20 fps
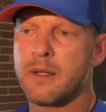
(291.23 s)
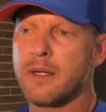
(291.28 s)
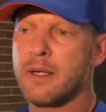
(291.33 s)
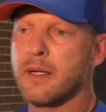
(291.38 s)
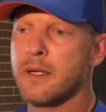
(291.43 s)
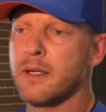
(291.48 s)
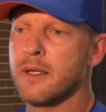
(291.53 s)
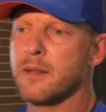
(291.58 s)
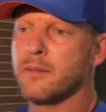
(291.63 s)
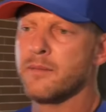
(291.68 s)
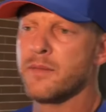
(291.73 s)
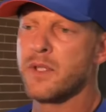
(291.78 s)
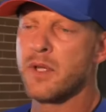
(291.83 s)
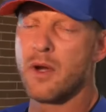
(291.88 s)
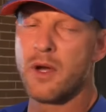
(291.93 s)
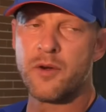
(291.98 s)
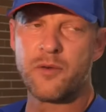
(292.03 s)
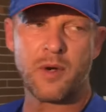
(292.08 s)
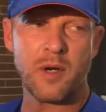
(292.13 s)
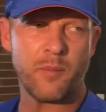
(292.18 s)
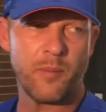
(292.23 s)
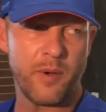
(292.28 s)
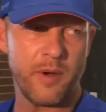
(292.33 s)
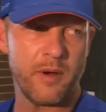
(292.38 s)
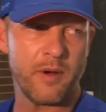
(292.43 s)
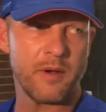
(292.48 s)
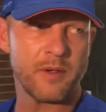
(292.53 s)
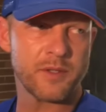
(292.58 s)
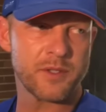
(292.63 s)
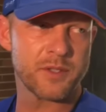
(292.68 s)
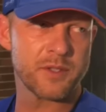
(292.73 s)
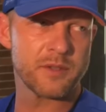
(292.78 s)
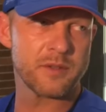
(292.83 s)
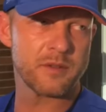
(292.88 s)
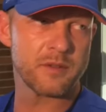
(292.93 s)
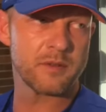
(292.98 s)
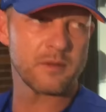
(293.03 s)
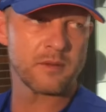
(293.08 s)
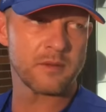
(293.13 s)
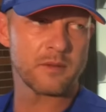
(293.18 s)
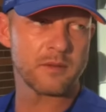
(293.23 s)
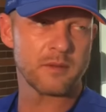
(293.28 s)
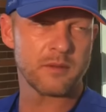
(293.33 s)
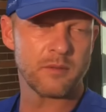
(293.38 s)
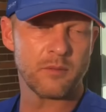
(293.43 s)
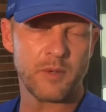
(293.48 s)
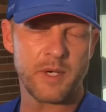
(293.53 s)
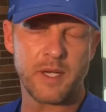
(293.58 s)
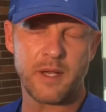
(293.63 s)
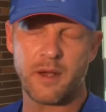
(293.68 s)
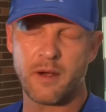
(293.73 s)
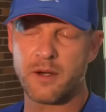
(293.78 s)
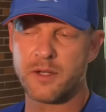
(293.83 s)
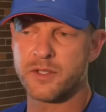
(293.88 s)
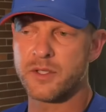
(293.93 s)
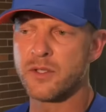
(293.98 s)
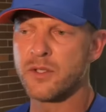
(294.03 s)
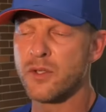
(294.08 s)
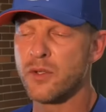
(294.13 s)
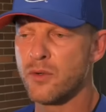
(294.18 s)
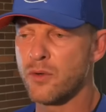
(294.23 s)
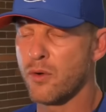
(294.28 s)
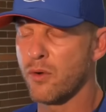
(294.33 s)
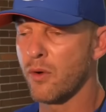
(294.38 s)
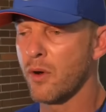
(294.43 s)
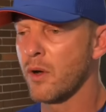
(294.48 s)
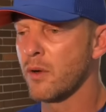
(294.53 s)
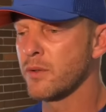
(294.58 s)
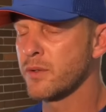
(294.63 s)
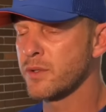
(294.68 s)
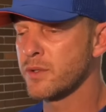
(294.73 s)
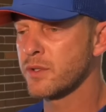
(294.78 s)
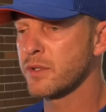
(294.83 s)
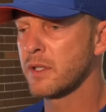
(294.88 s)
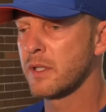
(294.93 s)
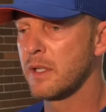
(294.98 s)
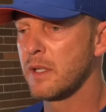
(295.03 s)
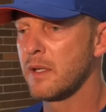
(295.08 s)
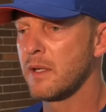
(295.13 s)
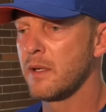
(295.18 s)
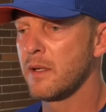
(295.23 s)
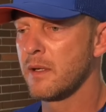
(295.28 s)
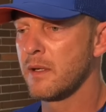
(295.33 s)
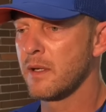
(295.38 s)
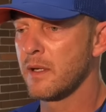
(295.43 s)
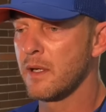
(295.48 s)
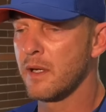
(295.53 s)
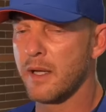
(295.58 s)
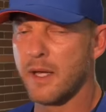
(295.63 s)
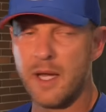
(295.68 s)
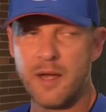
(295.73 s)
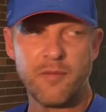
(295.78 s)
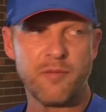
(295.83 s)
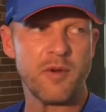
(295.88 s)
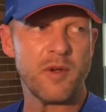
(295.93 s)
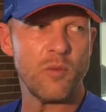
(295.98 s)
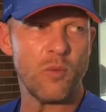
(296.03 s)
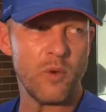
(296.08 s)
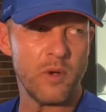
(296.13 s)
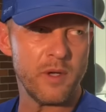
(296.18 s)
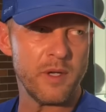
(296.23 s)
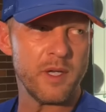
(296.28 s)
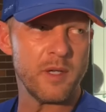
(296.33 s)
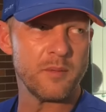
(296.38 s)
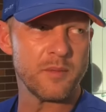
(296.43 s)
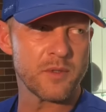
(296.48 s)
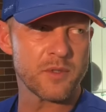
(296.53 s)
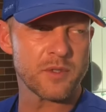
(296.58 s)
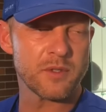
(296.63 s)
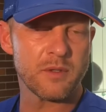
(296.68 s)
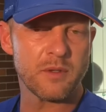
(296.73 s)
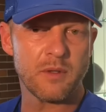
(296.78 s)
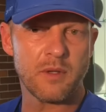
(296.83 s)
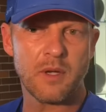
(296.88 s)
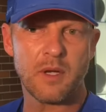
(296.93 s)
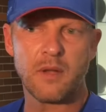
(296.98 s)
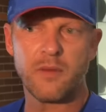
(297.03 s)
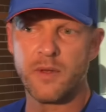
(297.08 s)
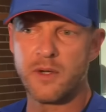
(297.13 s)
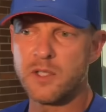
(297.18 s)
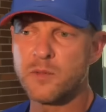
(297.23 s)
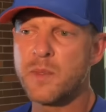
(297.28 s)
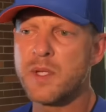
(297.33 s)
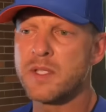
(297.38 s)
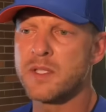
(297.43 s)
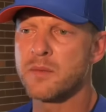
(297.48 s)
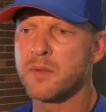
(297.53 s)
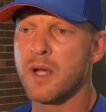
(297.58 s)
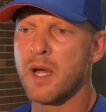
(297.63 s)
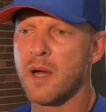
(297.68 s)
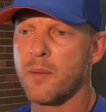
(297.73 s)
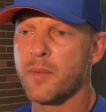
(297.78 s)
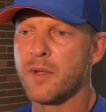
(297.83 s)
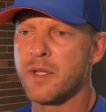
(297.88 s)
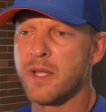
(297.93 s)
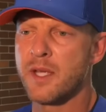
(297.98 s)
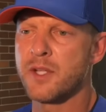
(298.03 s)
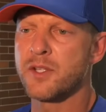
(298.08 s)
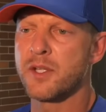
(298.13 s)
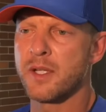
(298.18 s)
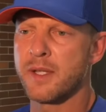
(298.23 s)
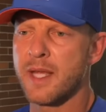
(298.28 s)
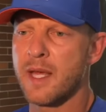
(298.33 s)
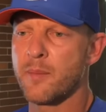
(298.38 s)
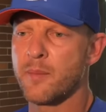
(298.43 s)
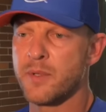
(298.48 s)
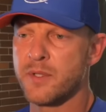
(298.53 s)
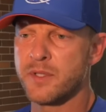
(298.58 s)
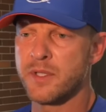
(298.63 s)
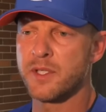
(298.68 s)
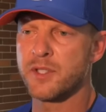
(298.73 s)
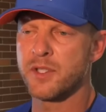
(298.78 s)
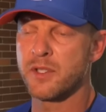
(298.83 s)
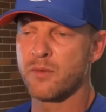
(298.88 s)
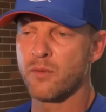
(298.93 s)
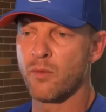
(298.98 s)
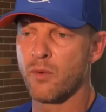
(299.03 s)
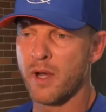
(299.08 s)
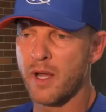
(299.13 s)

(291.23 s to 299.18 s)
Um, DeAndre Pierce, Reed Harrison, Duke uh, Avery Williams. Uh, there's been some competition at that position.